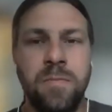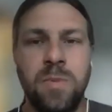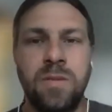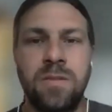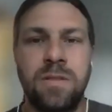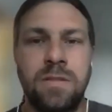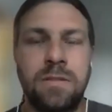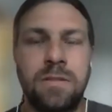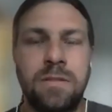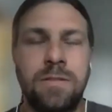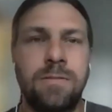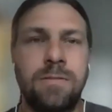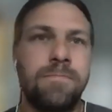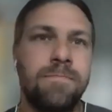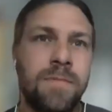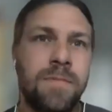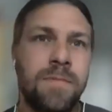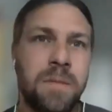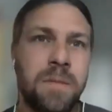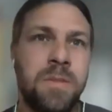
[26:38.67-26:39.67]
because
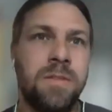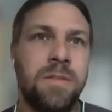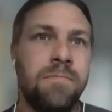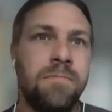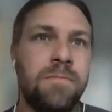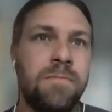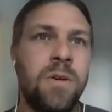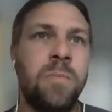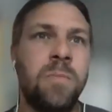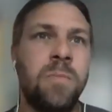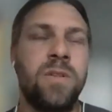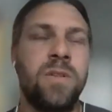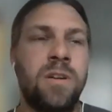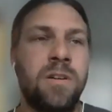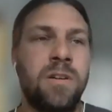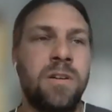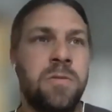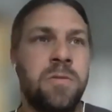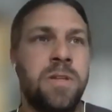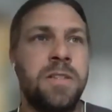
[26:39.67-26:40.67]
I mean, open
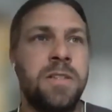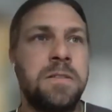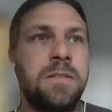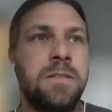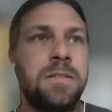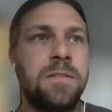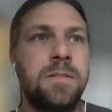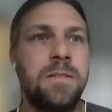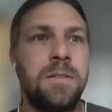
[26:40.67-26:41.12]
hardware is